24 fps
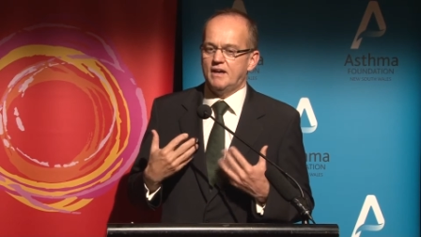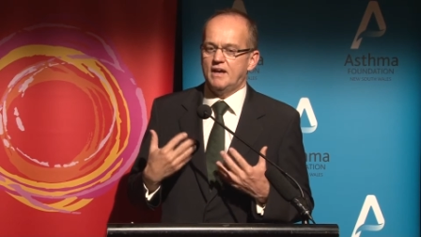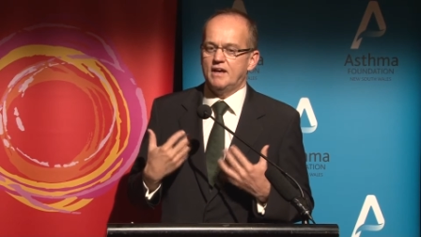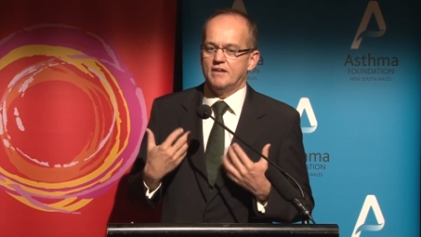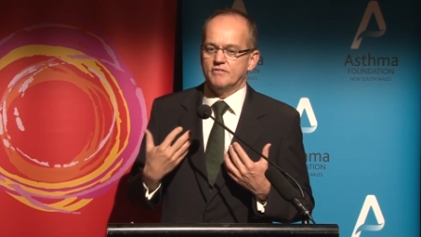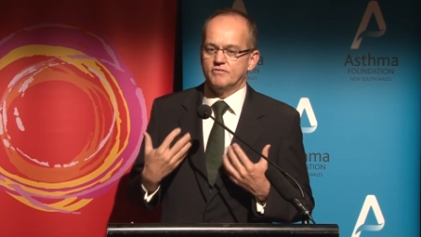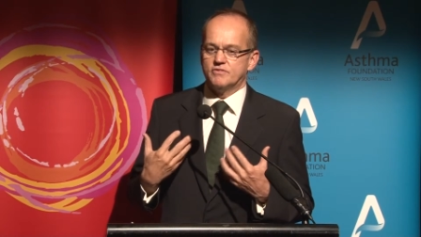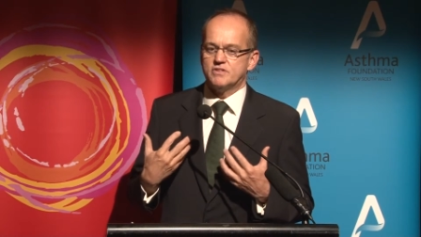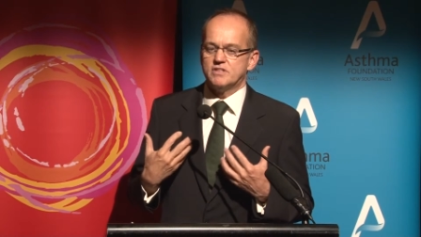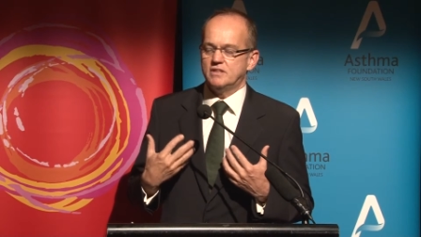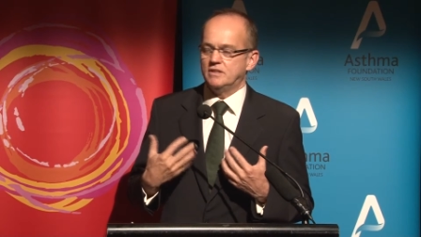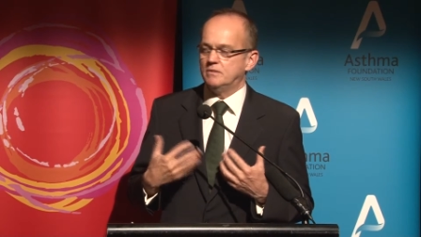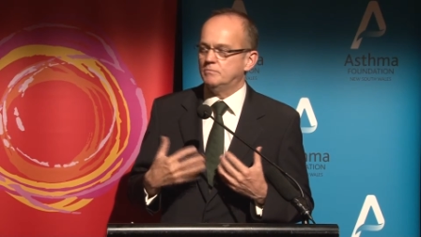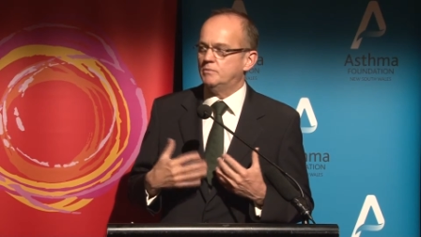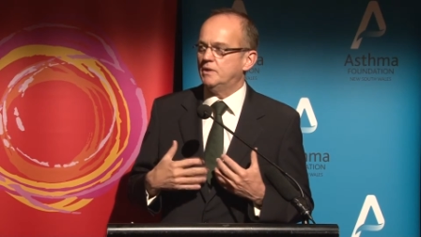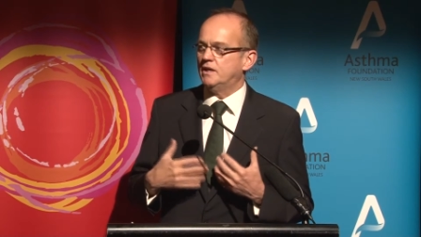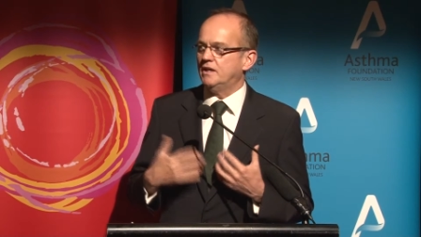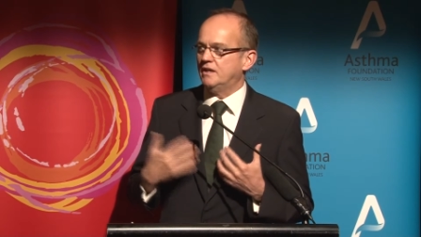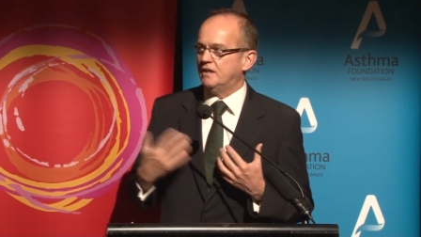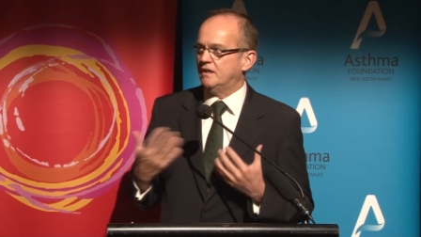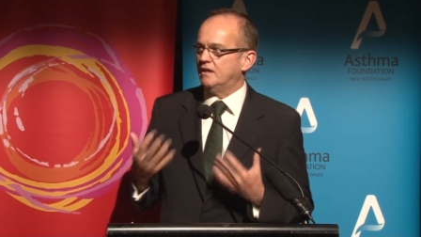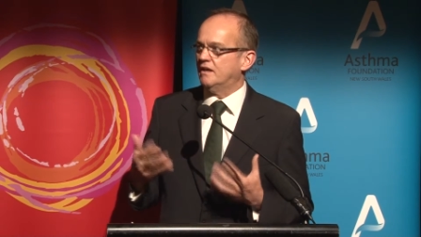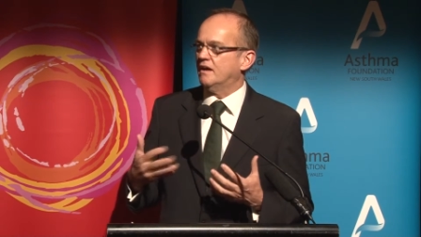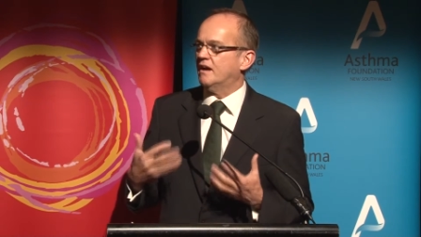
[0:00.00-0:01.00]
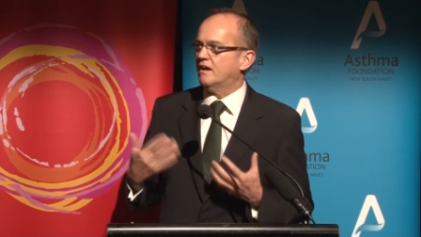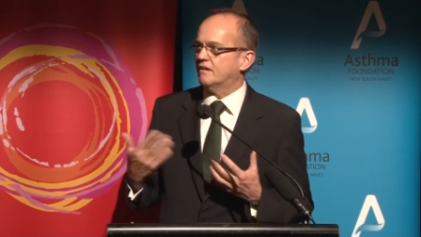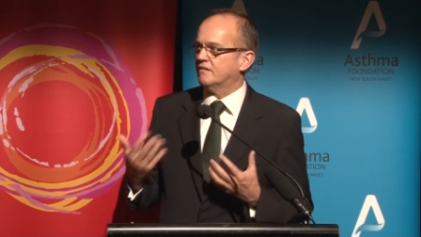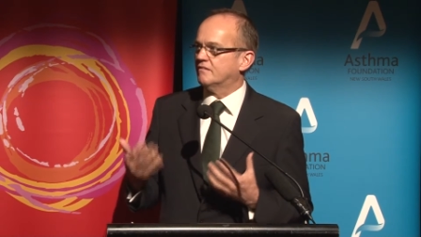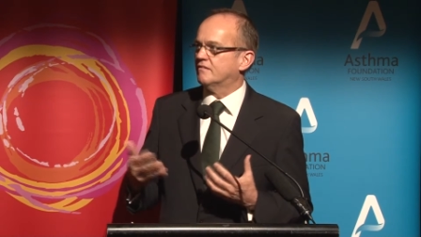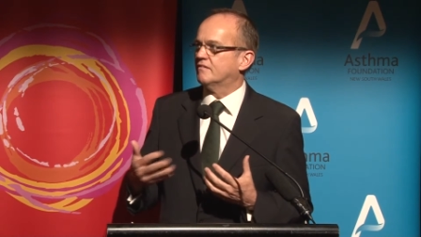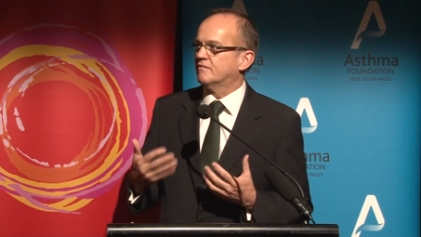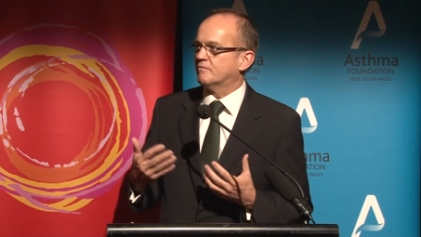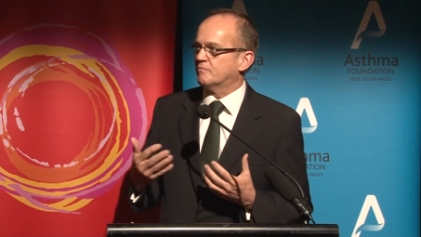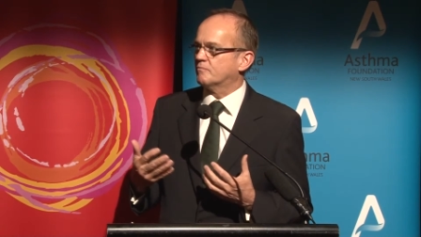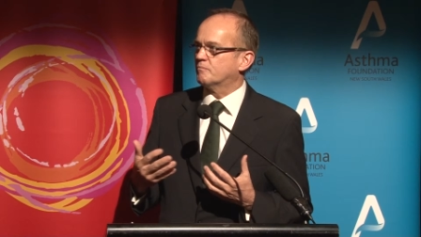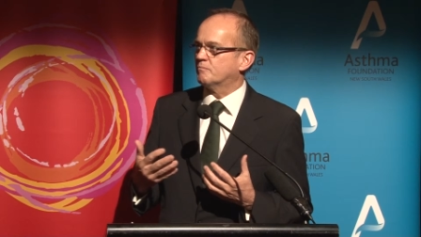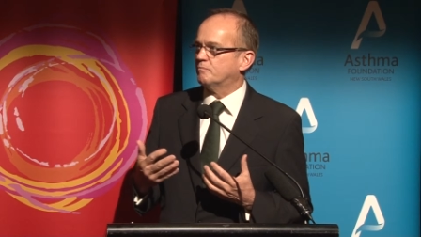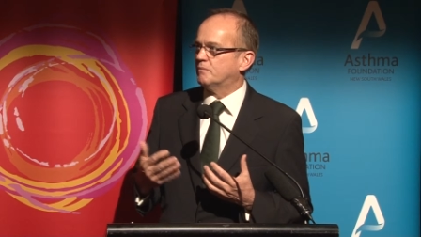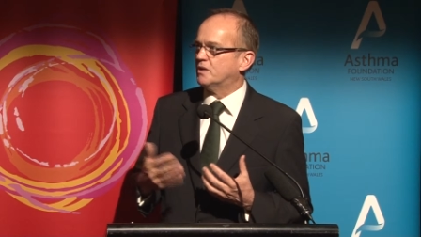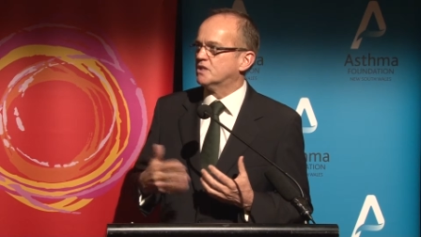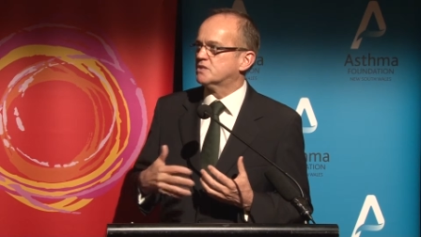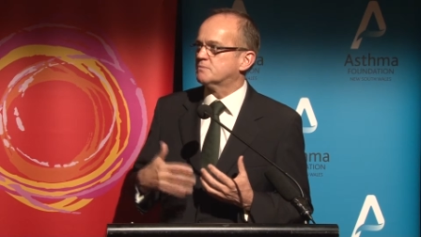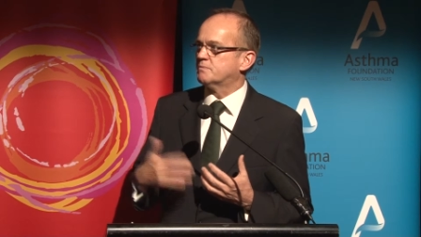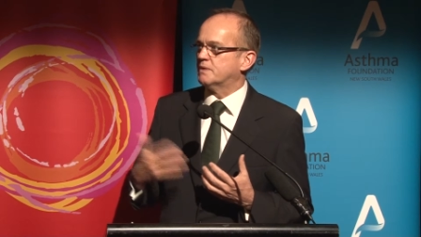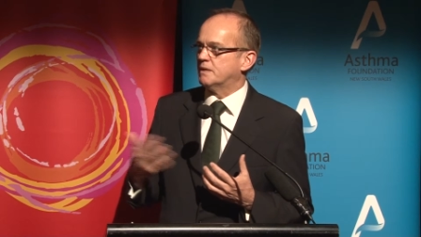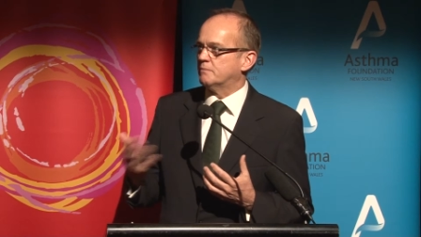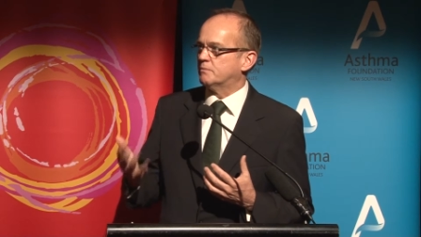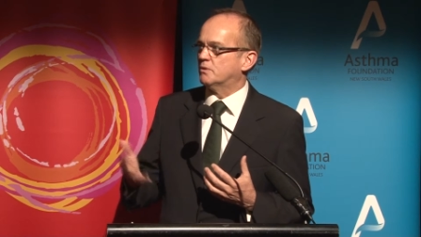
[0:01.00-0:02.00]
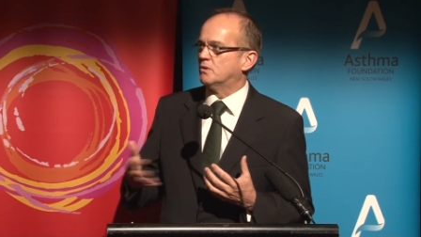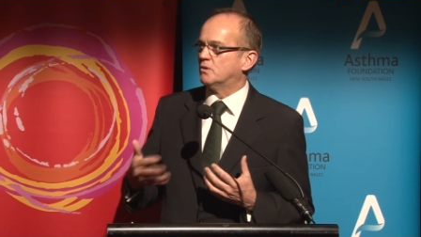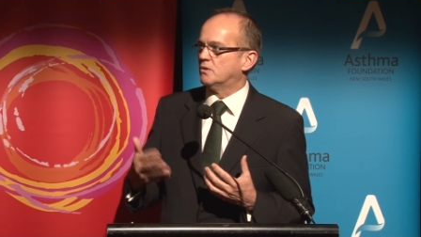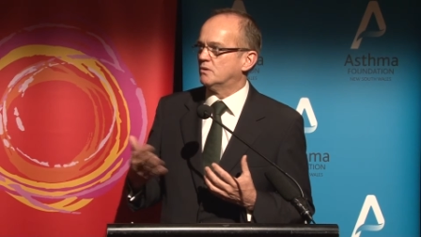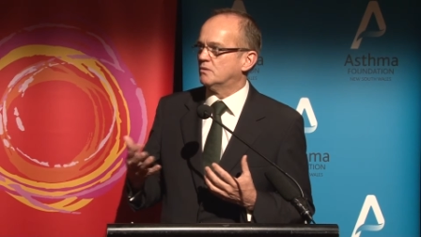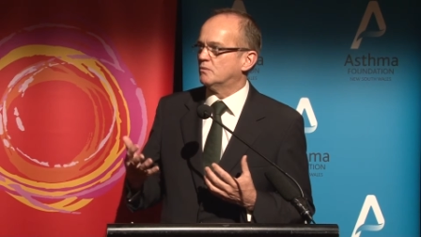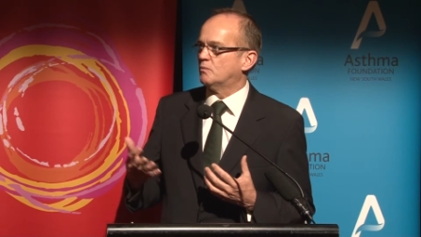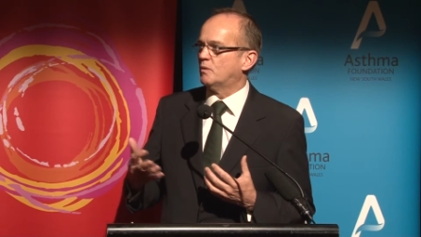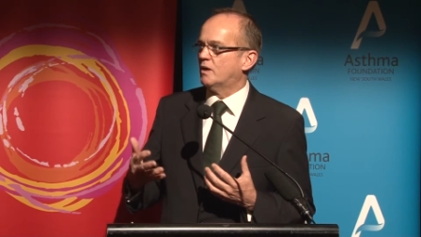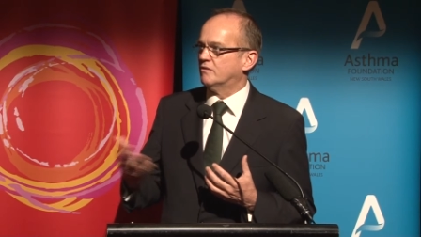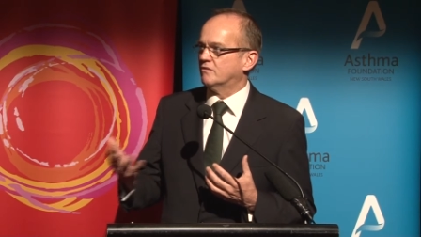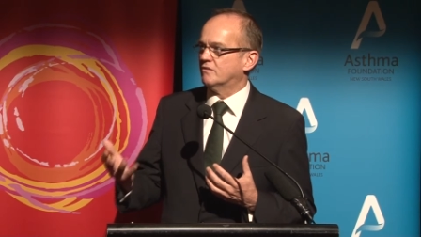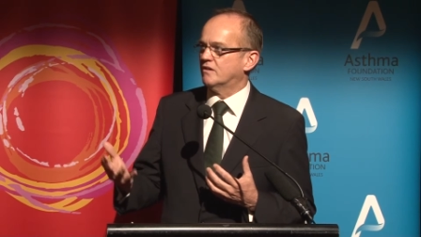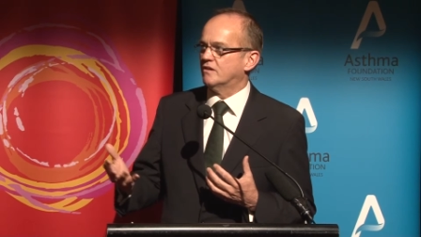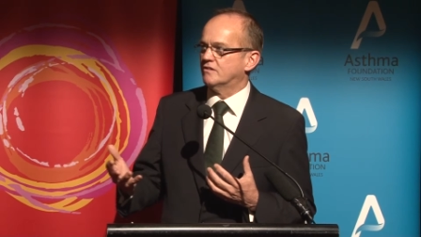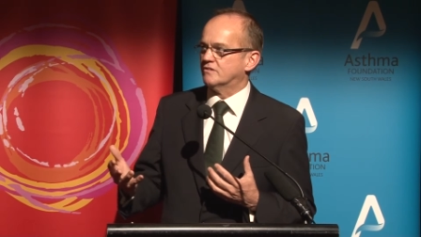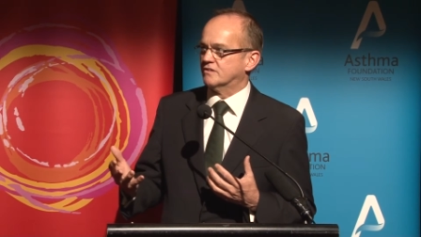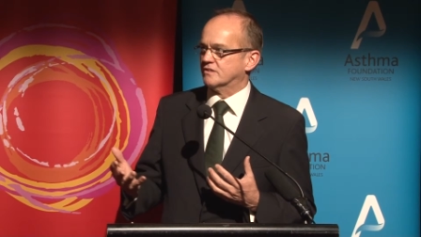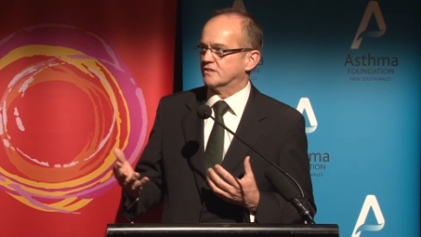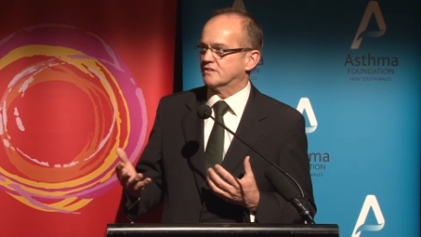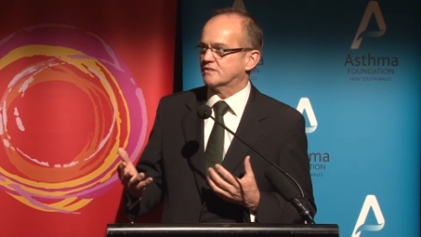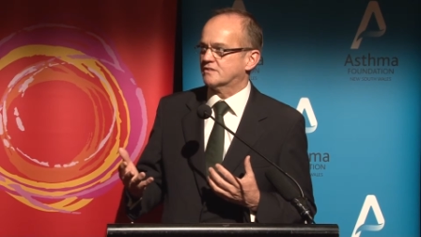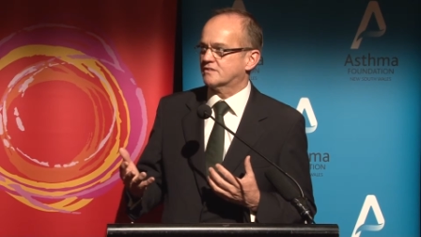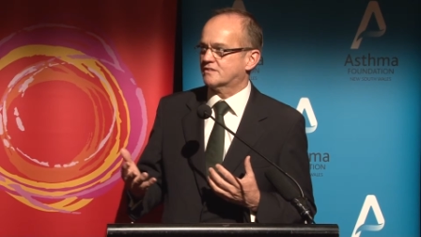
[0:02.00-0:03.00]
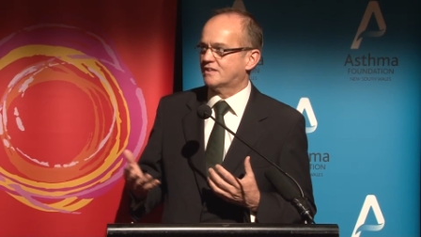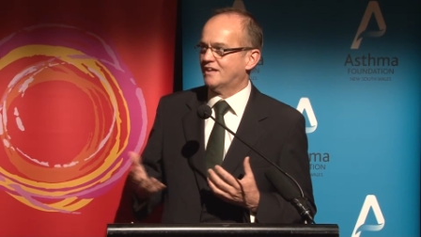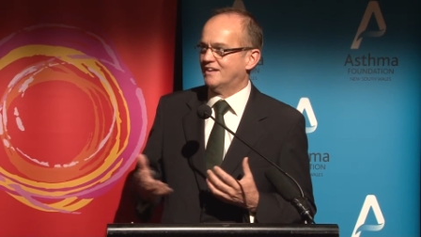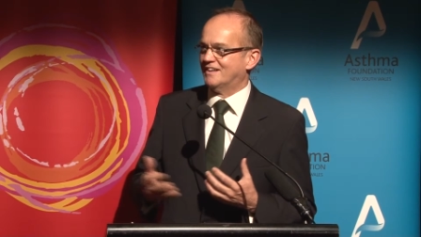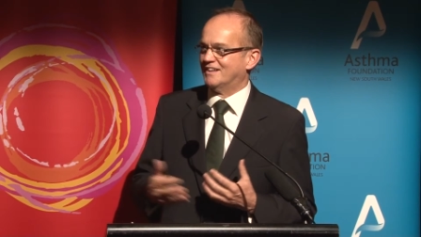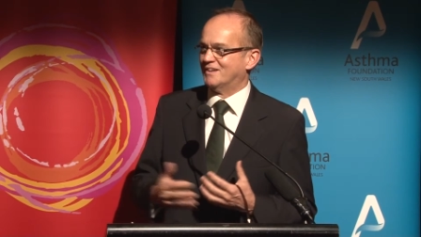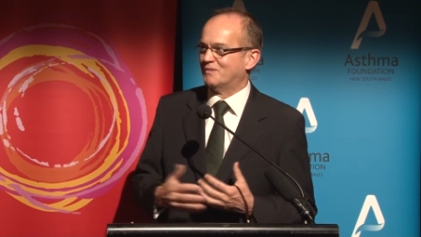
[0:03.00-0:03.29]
have TB and most people won't notice,